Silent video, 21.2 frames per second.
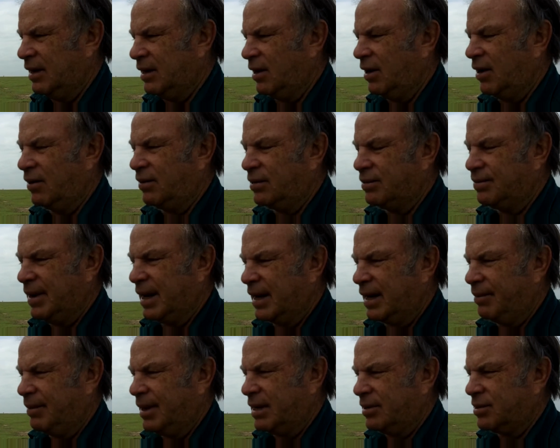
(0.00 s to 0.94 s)
a lot of
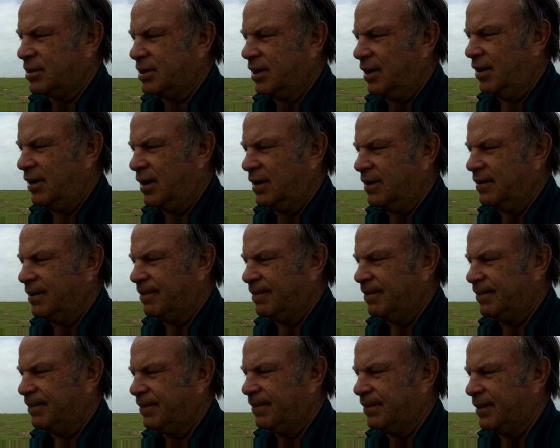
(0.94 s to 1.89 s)
spare capacity on it.
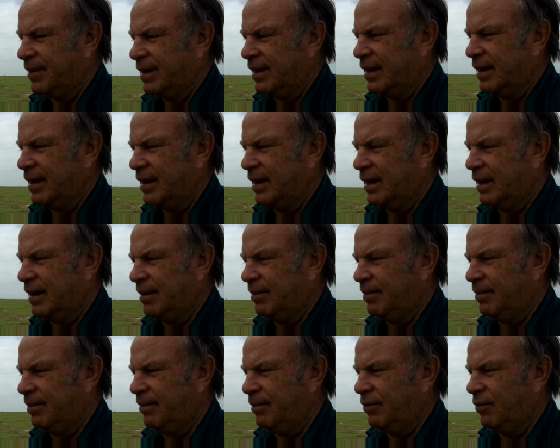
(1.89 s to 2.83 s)

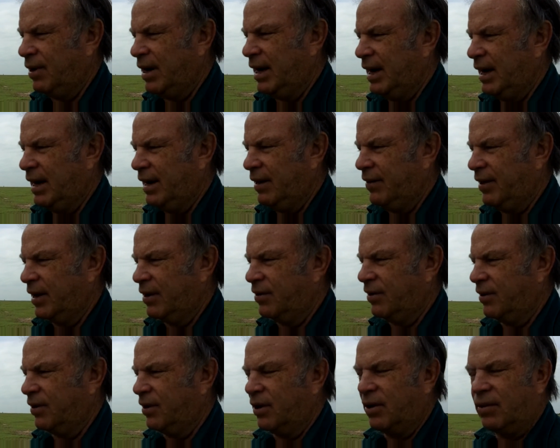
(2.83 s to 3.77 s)
Really, they
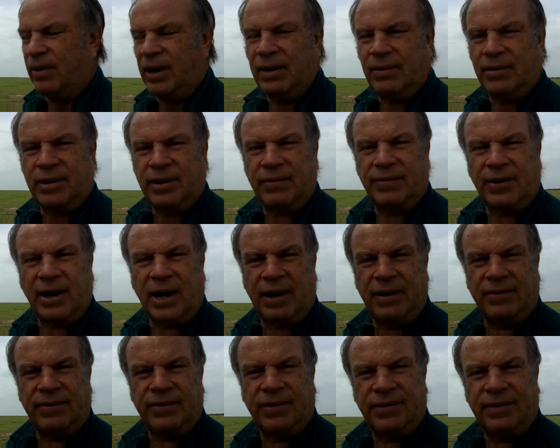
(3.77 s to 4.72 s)
could have got away with a
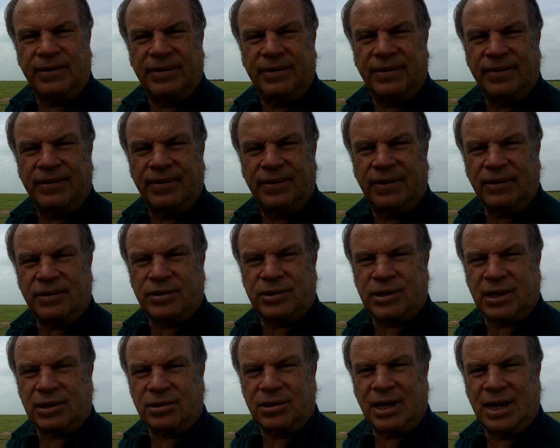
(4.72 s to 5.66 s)
5 or
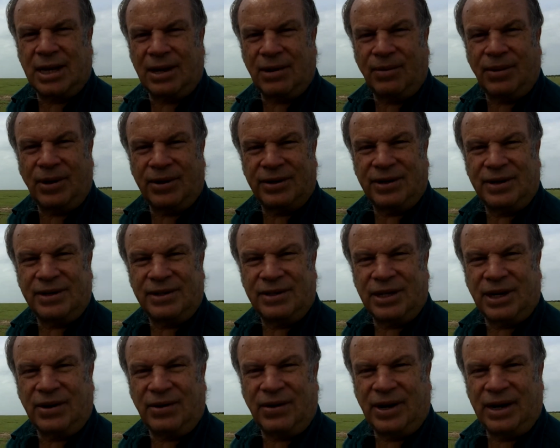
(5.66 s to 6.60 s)
6
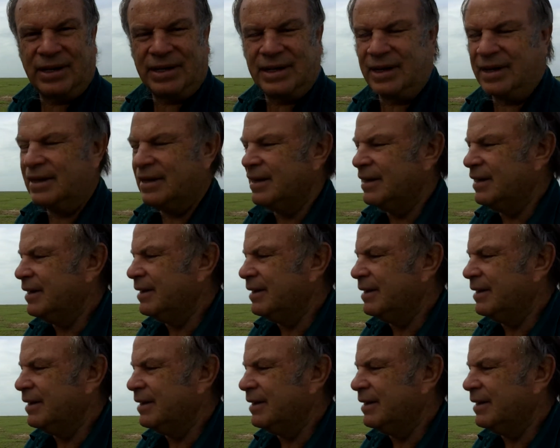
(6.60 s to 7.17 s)
kilowatt generator.